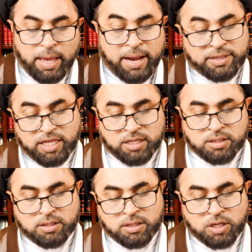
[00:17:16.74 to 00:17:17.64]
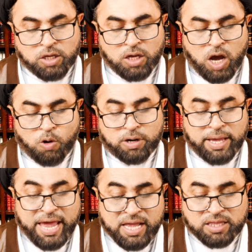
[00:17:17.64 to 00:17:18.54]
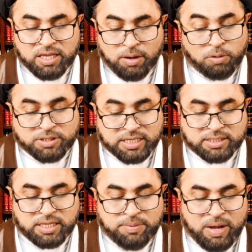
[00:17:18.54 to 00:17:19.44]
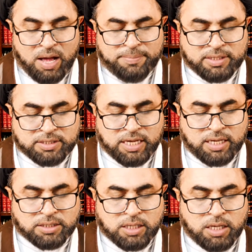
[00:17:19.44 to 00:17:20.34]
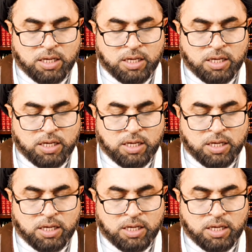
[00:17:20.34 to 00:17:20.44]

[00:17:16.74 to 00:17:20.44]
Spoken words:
And then our eighth or sixth Imam, he says,